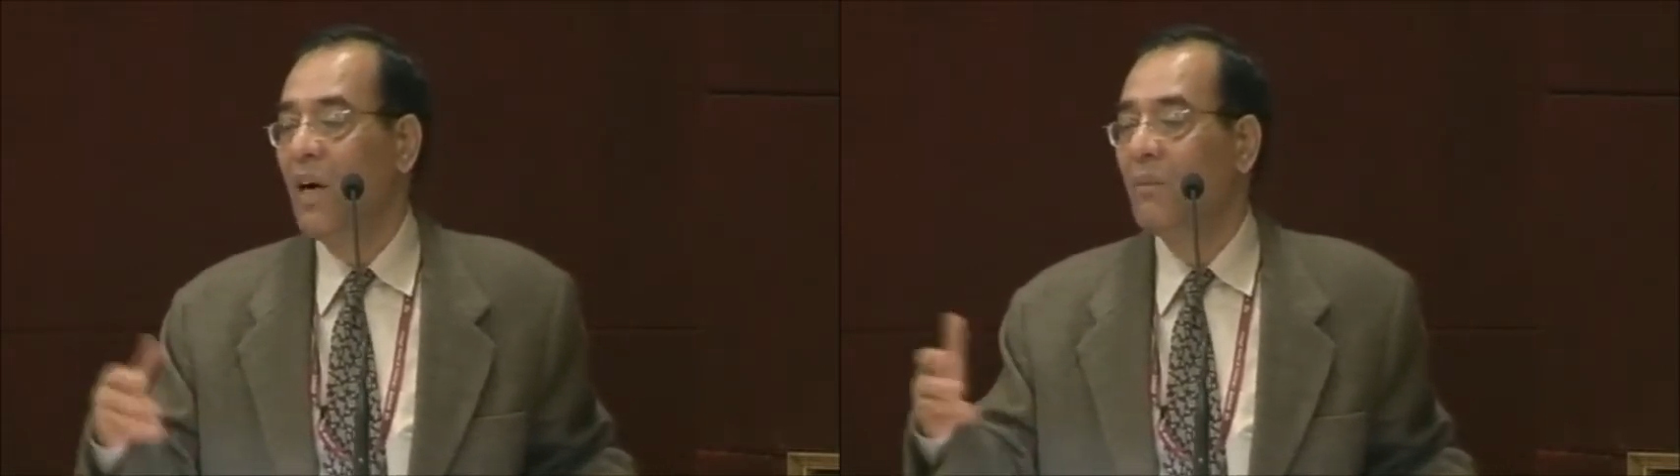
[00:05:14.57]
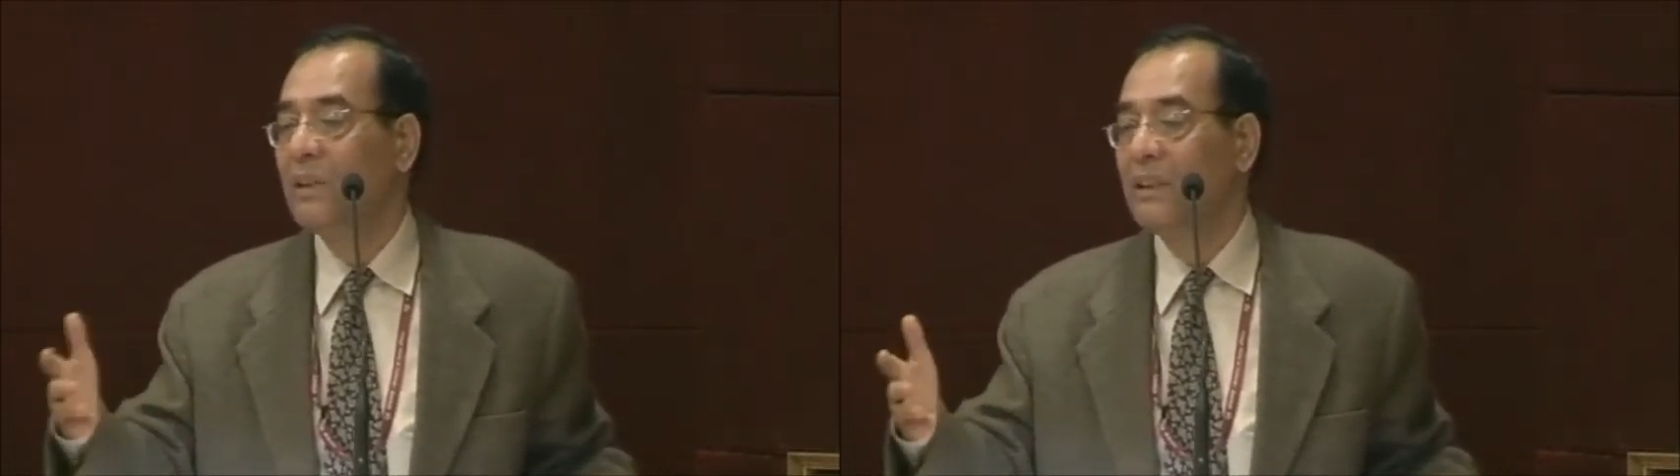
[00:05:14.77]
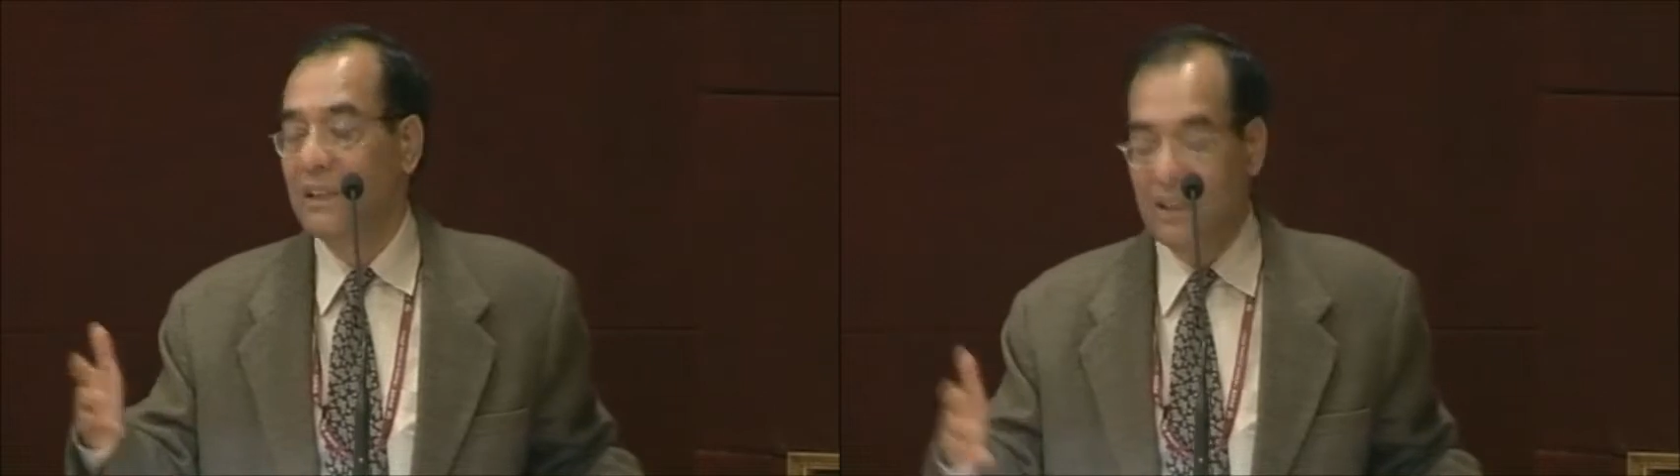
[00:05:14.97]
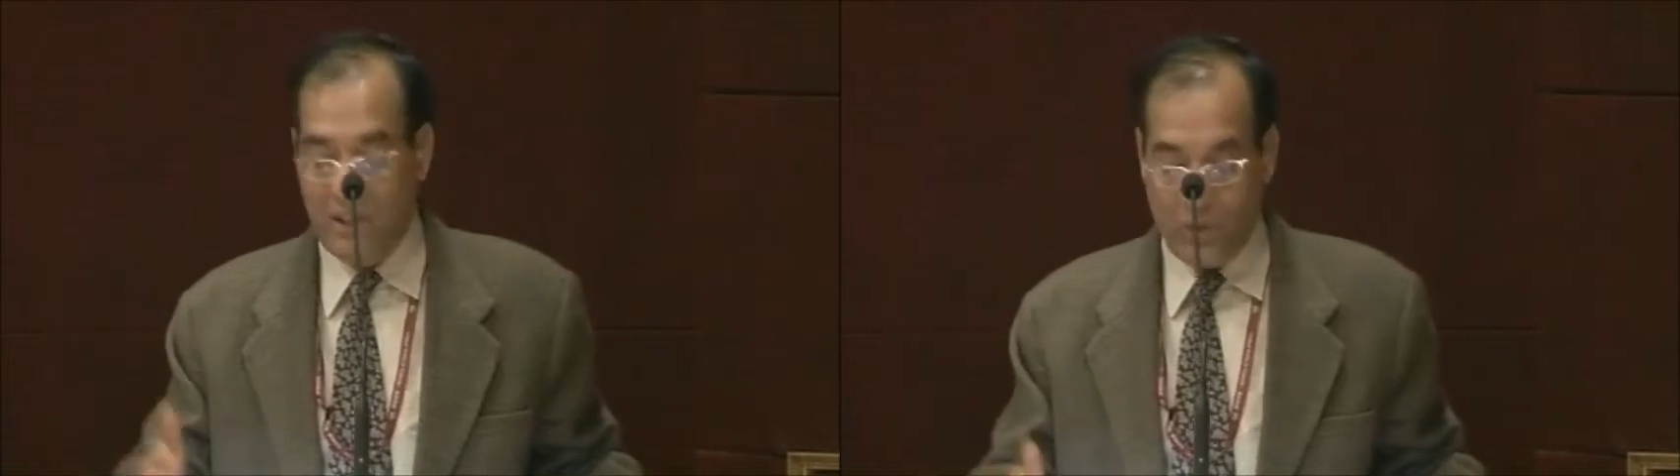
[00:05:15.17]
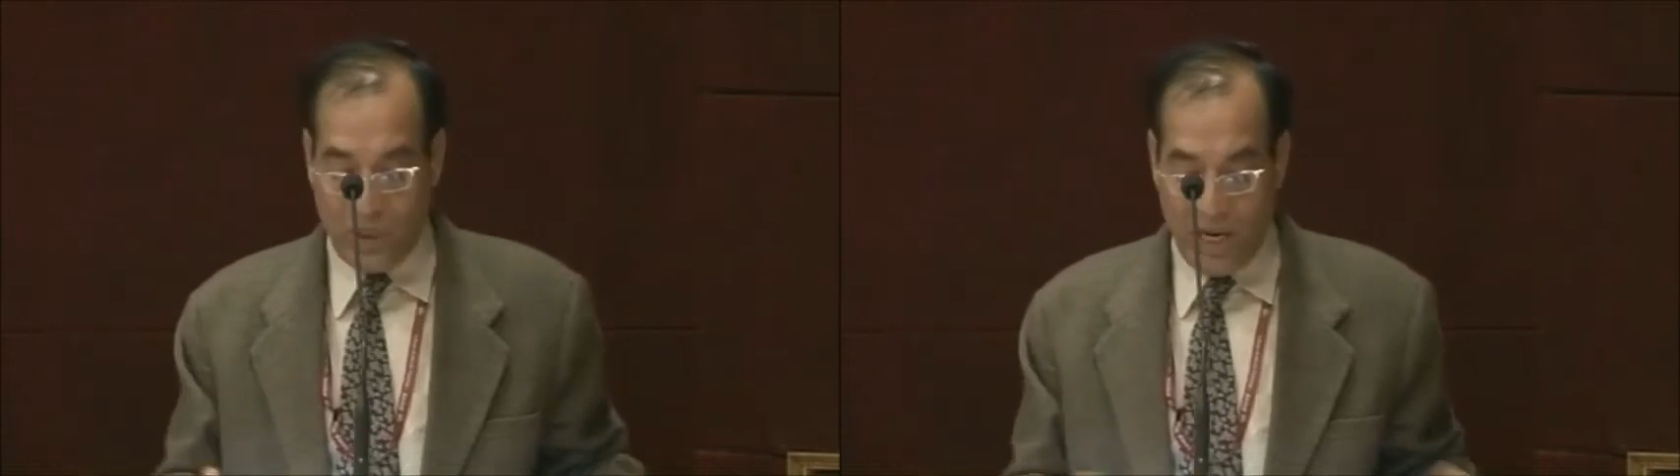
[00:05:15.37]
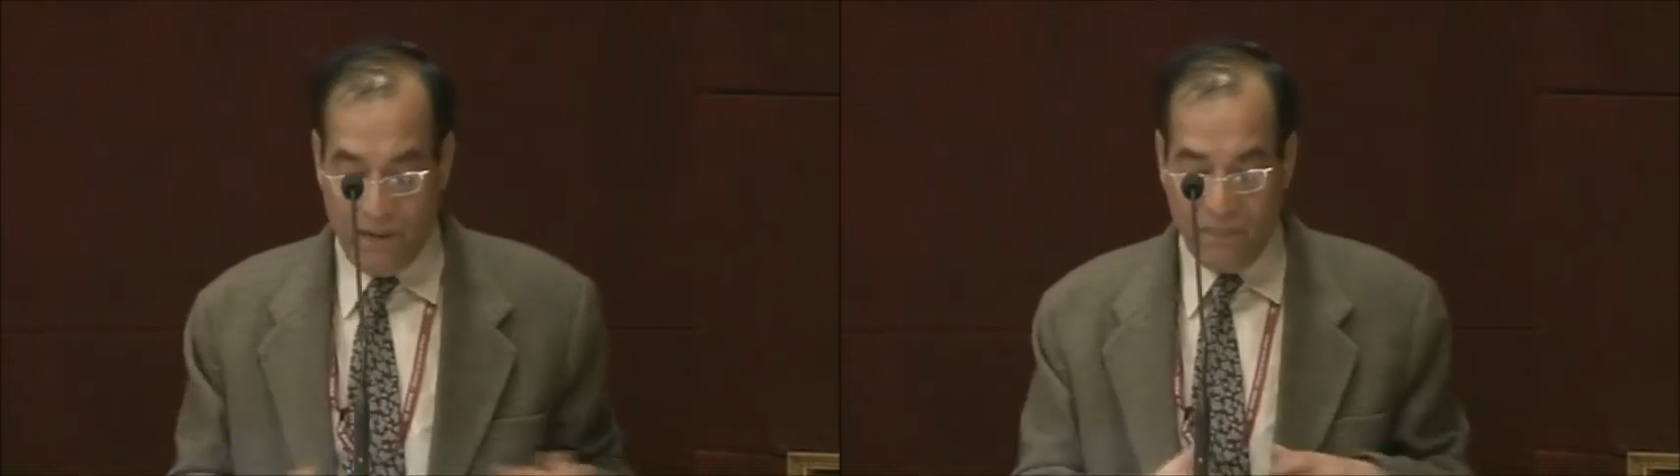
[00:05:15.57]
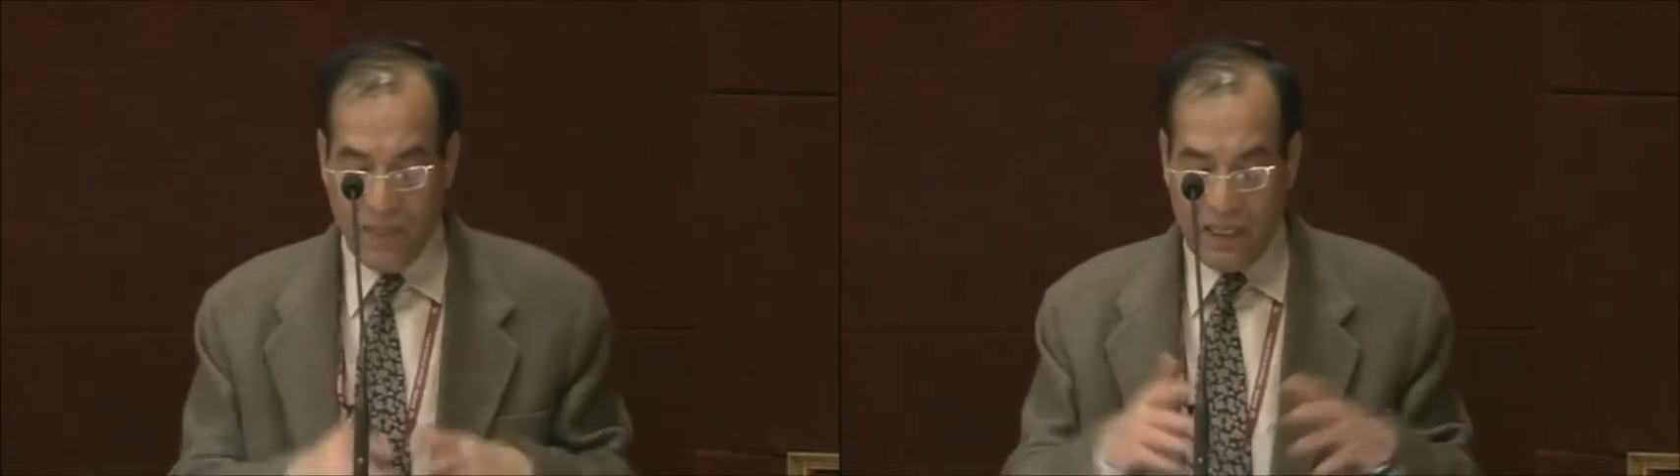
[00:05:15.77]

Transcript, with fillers: how much distance you have.